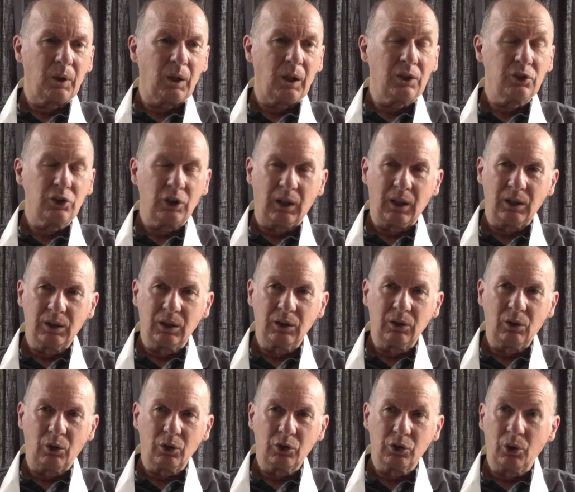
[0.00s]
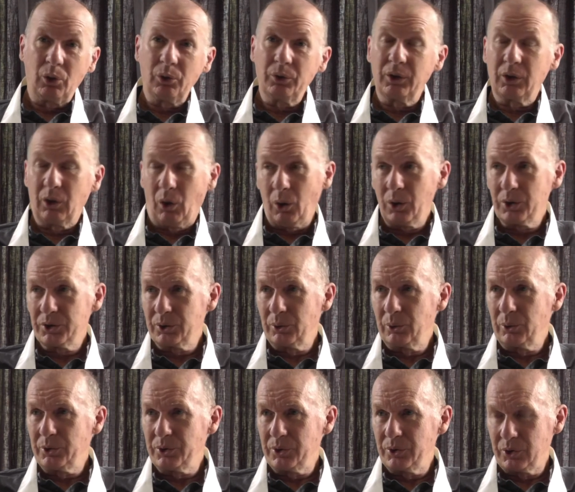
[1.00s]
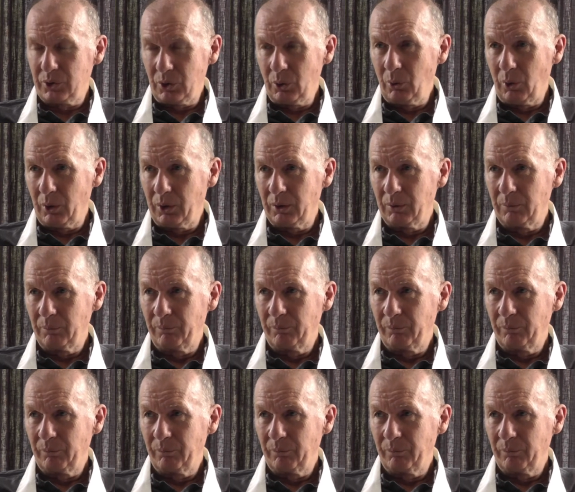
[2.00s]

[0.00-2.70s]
educating young children in hostels and so on.